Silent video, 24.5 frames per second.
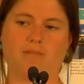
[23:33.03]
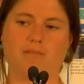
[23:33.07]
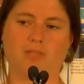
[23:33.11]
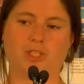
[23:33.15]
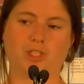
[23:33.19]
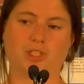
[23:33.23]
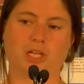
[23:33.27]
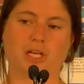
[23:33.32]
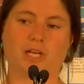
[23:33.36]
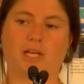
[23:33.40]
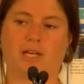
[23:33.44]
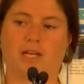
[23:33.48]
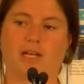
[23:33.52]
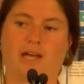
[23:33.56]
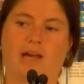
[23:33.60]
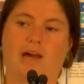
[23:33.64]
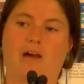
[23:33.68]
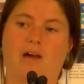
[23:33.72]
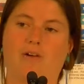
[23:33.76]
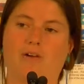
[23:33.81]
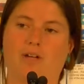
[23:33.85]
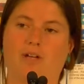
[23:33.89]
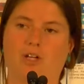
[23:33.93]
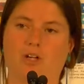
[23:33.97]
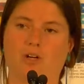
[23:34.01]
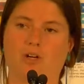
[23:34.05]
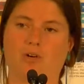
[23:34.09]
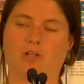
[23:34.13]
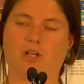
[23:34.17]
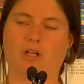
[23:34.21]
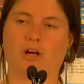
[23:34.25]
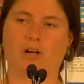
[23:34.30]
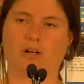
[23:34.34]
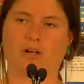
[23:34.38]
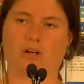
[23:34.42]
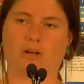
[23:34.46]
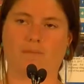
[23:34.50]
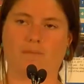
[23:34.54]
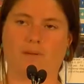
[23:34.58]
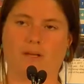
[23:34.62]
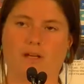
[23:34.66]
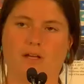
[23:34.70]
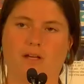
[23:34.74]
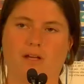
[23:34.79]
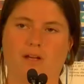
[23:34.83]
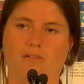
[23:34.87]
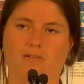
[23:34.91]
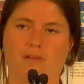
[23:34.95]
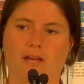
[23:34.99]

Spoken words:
shutting down and no longer being